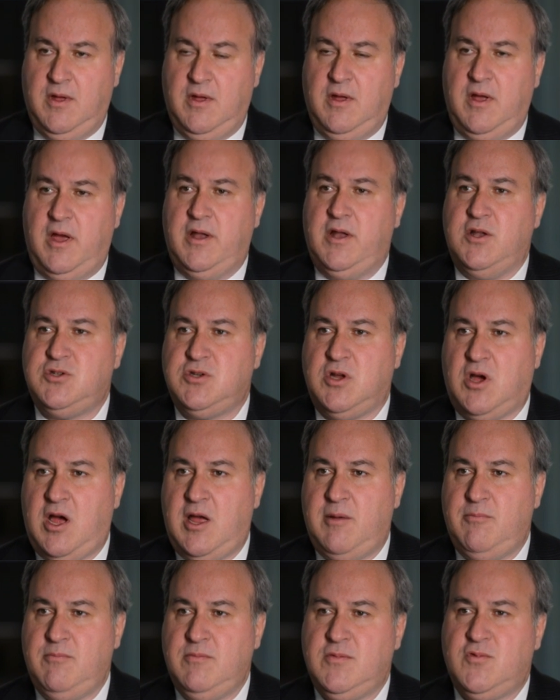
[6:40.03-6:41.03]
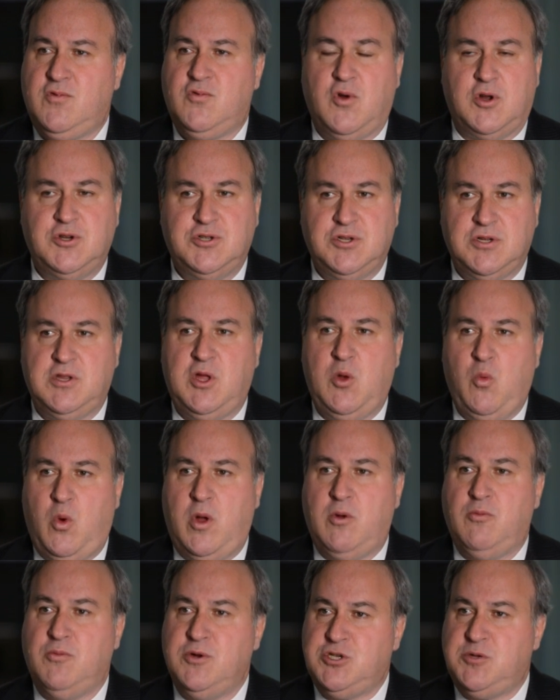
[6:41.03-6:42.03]
and in time grudgingly
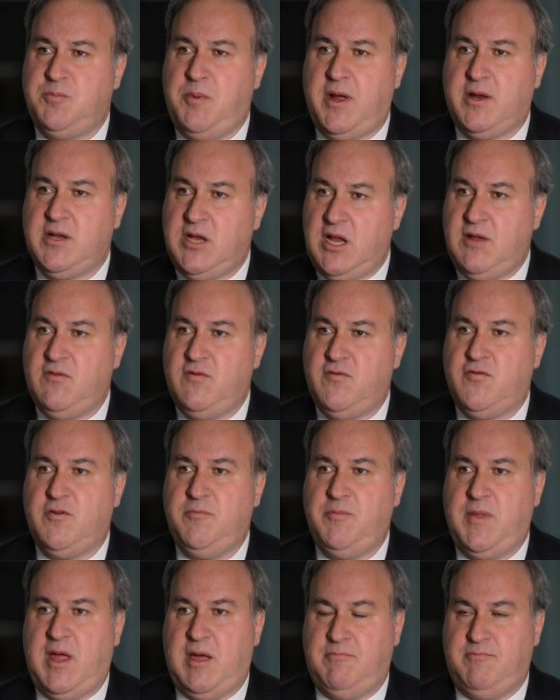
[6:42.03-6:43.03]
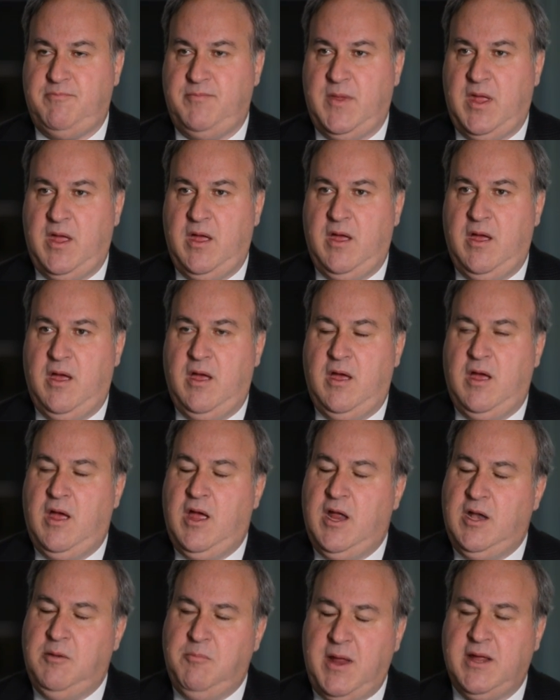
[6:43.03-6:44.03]
won respect even from them,
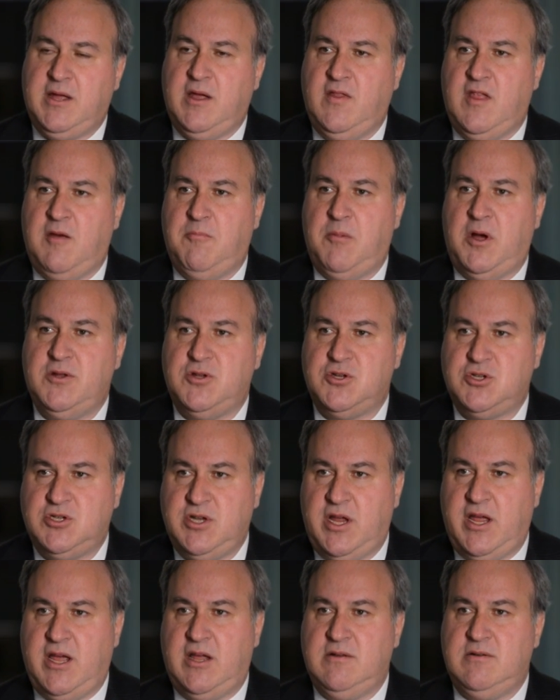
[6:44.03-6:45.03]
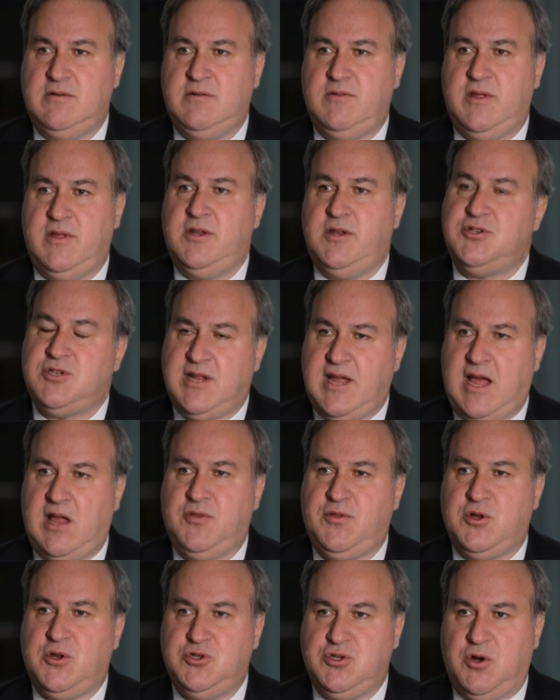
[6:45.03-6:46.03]
in making them understand that his
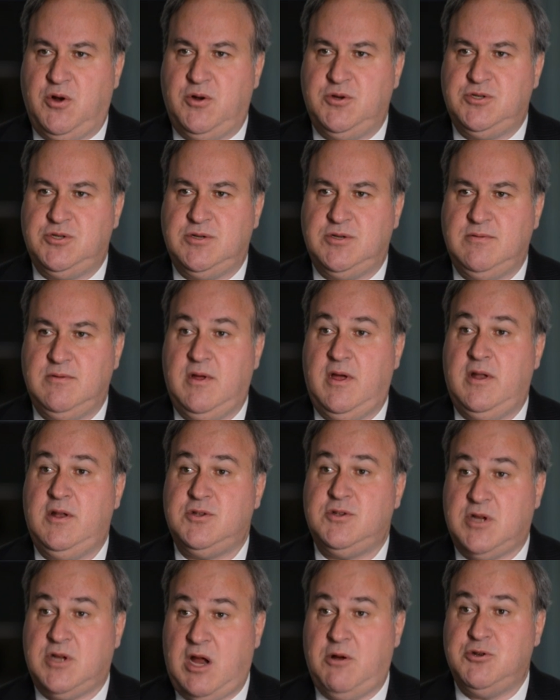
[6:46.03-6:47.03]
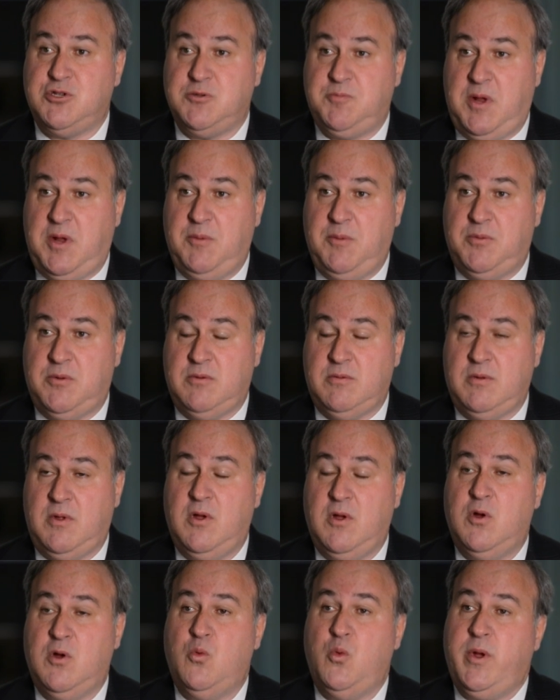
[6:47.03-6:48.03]
Catholic Church and his Irish people
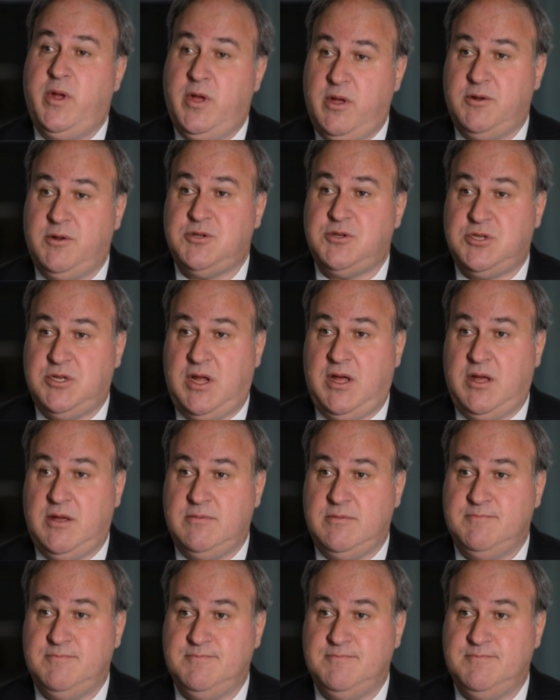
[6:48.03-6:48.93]
were here to stay.